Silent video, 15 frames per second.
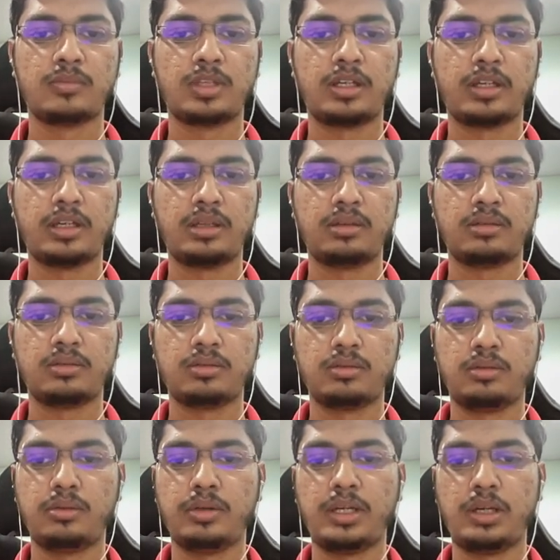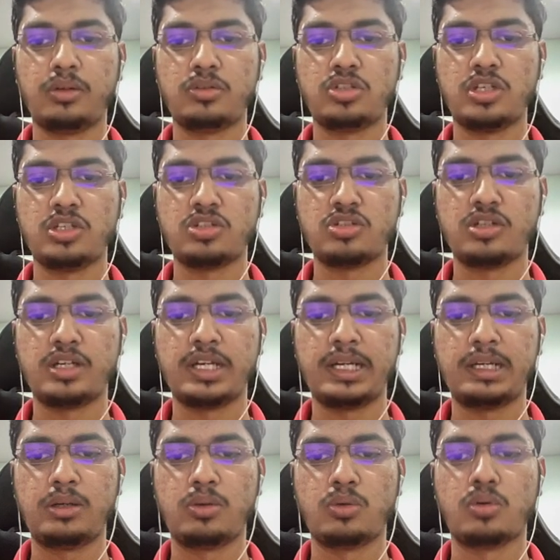Again going to change the
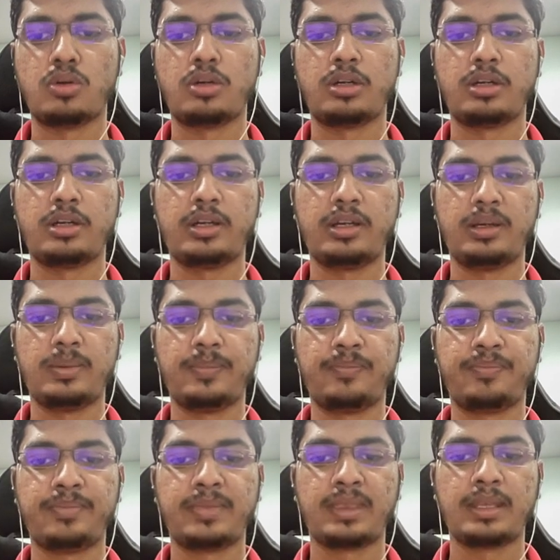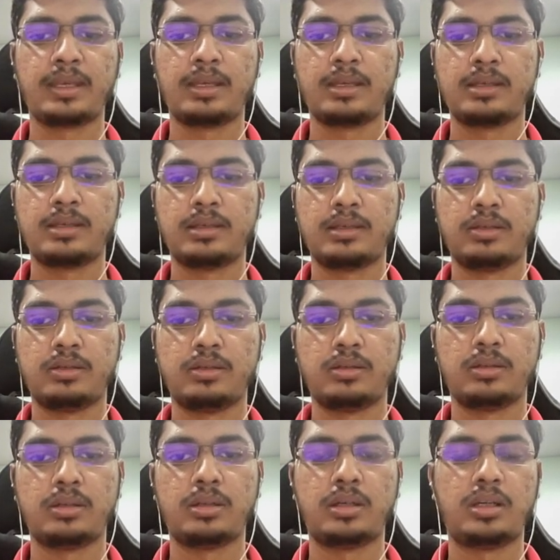date to order date,
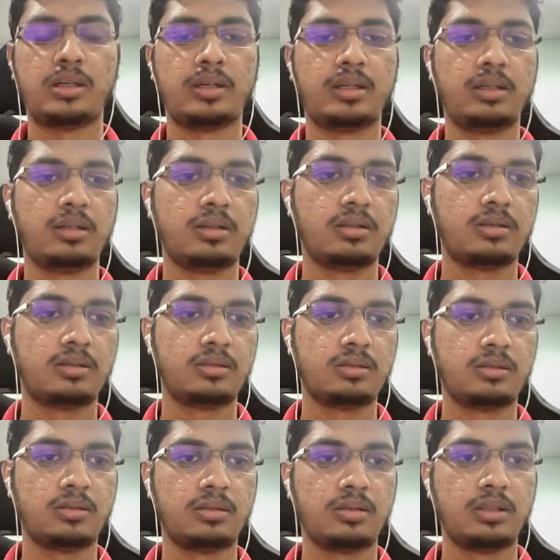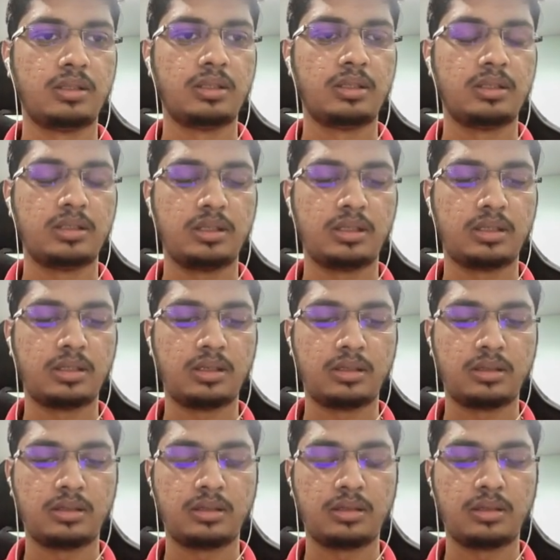and here
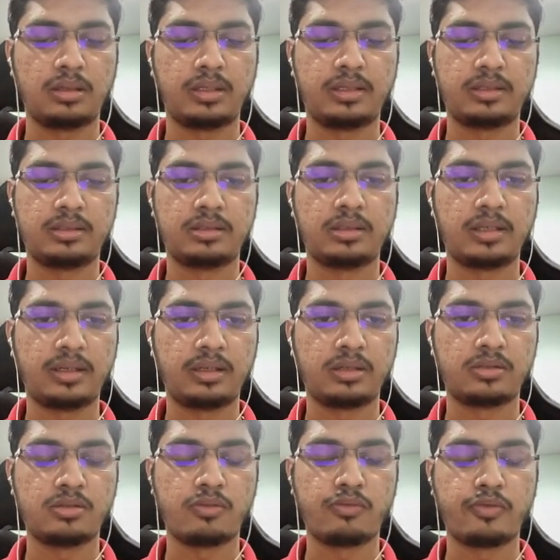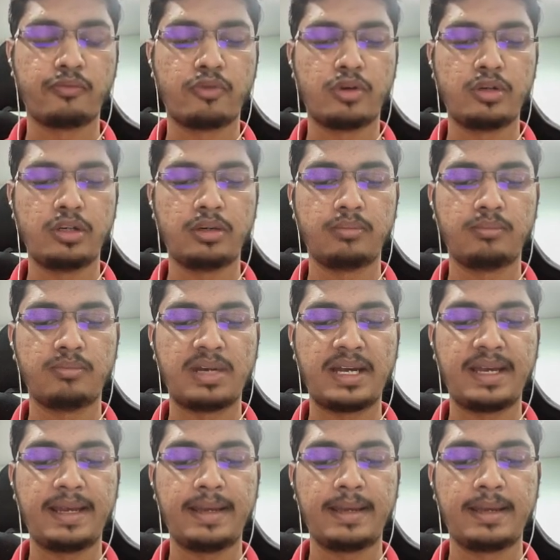let's select, so we want
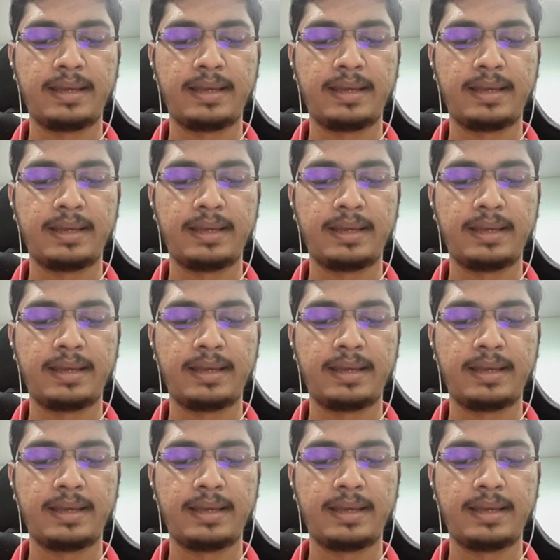by